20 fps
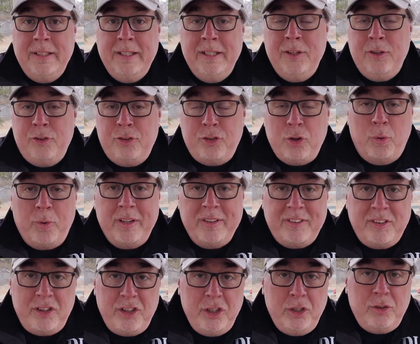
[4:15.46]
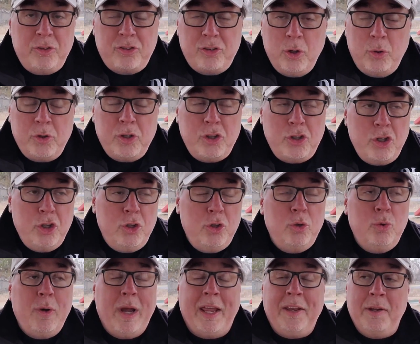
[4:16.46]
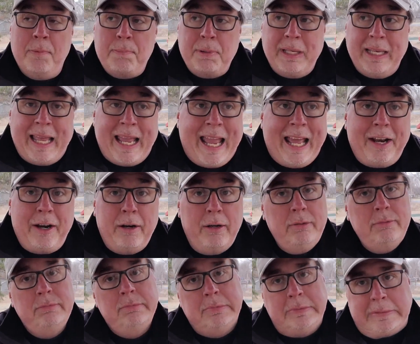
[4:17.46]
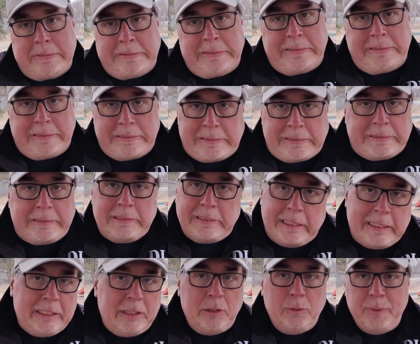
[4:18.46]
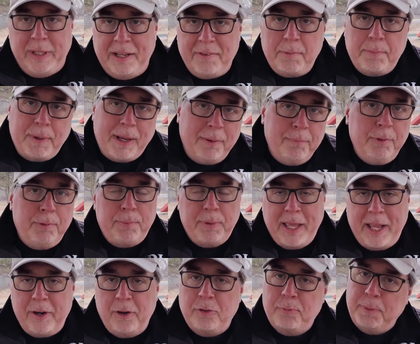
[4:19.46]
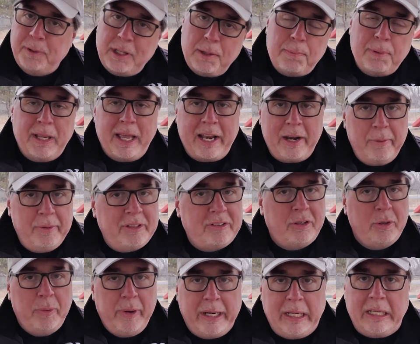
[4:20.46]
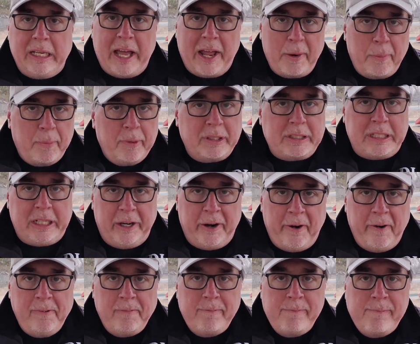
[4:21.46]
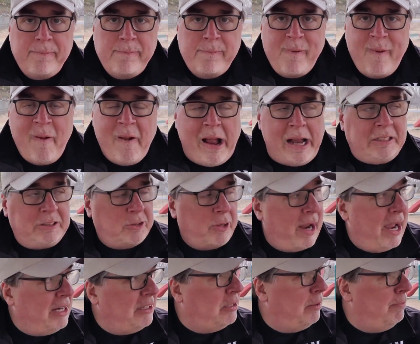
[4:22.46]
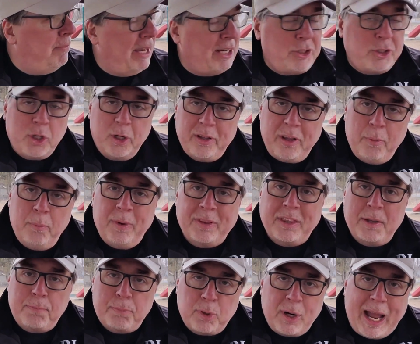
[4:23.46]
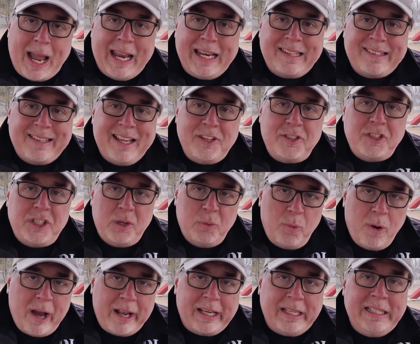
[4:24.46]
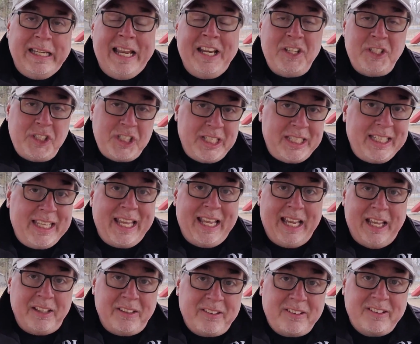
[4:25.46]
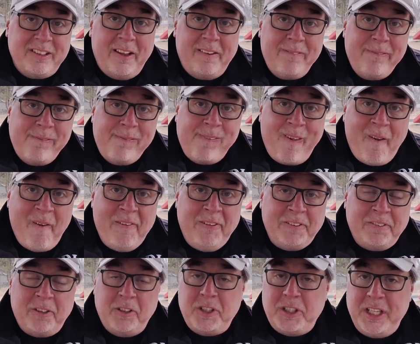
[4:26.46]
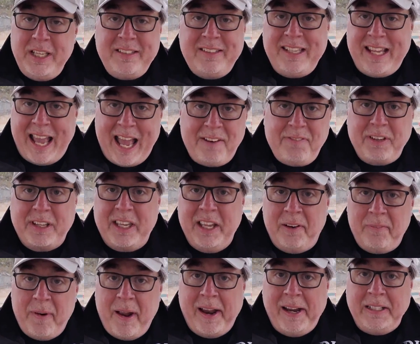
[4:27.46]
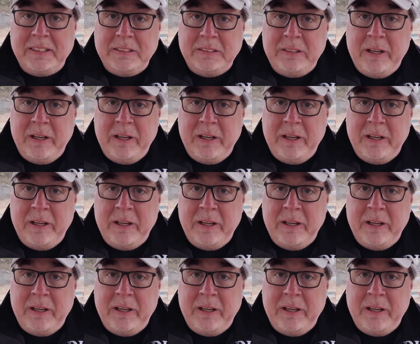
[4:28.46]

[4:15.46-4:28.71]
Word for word: So does you, so do you and the planner Oh, I know we have a problem with planners, but the planner is doing a lot of work here and trying to make sure that what the bride said she wanted, she gets. So she's the advocate, right?